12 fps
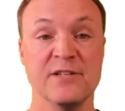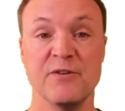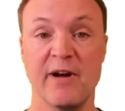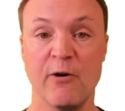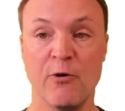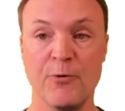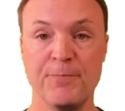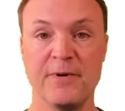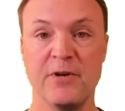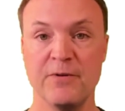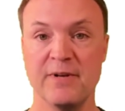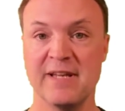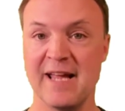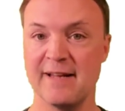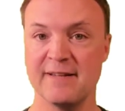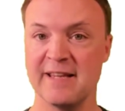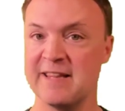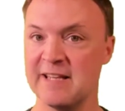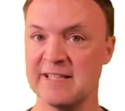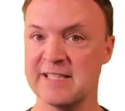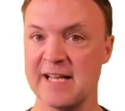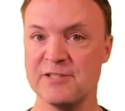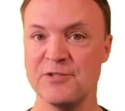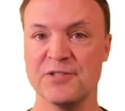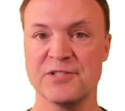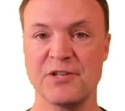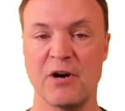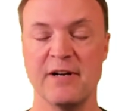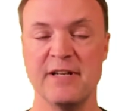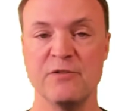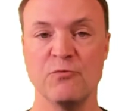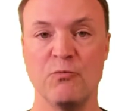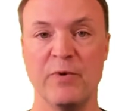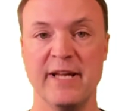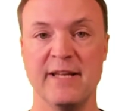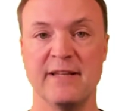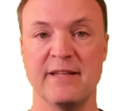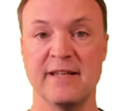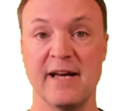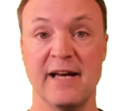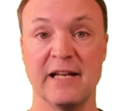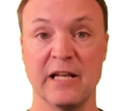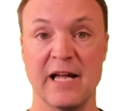So I hope you get this gets you started with uh,